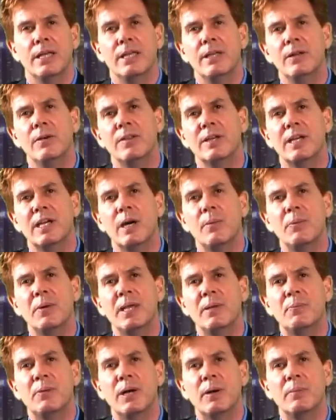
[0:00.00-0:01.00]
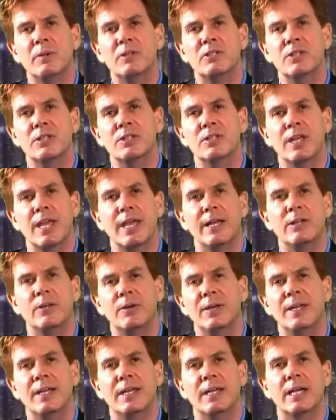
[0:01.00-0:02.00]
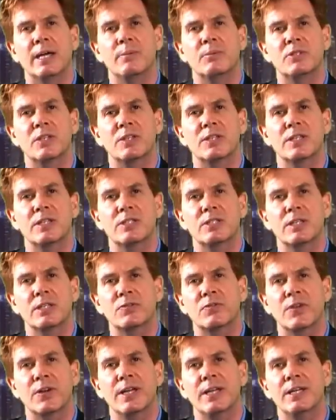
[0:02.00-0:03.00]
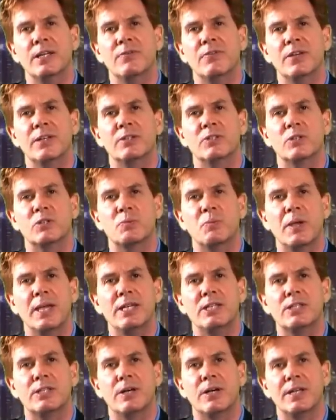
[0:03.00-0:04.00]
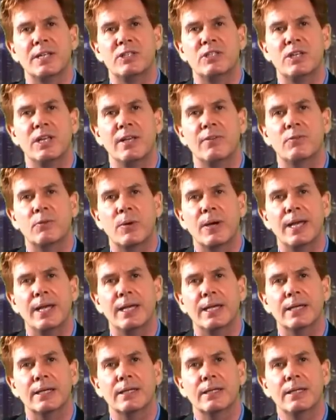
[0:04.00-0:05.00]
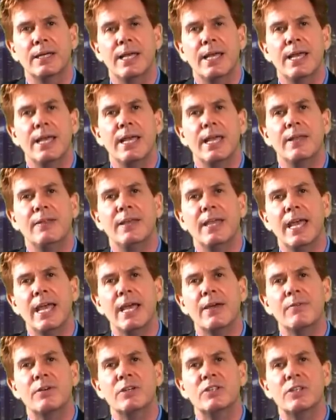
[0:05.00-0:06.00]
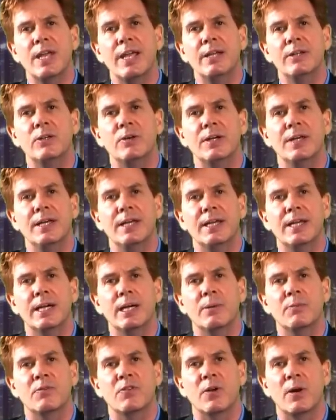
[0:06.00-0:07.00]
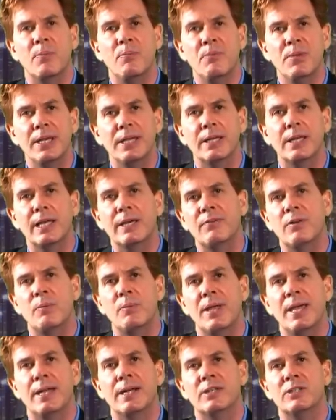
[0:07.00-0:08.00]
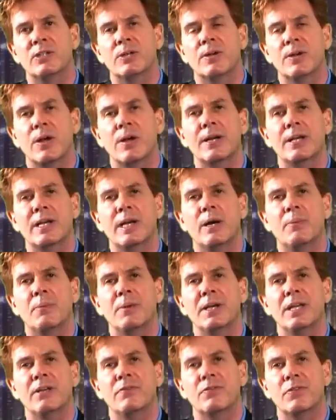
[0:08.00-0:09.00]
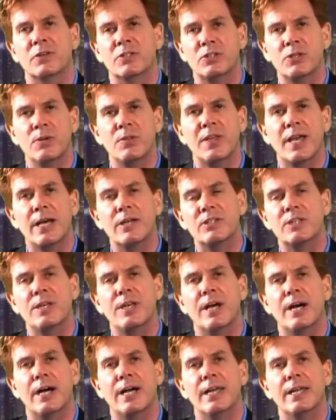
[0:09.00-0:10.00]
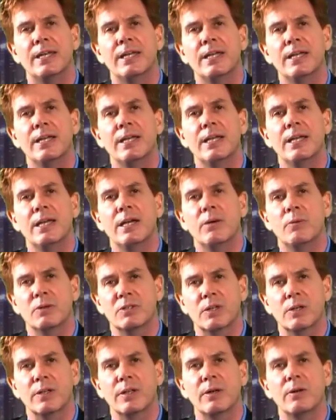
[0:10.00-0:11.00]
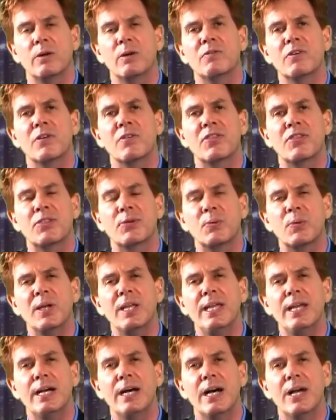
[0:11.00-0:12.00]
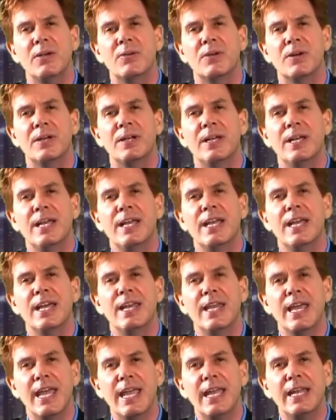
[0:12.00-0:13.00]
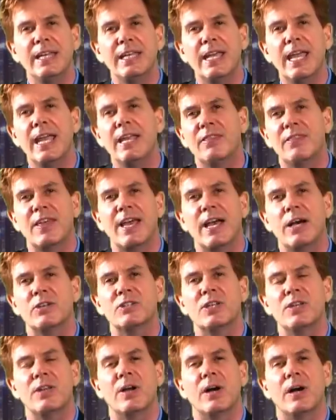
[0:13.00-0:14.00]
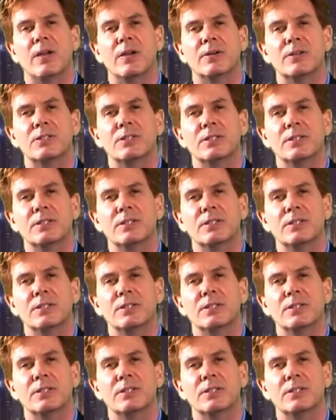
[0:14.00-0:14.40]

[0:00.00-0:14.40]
You know, the company publishes annual income statistics for individuals based on achieved rank. And the average annual income for a mid-level manager in our company for 2009 was a little over $388,000.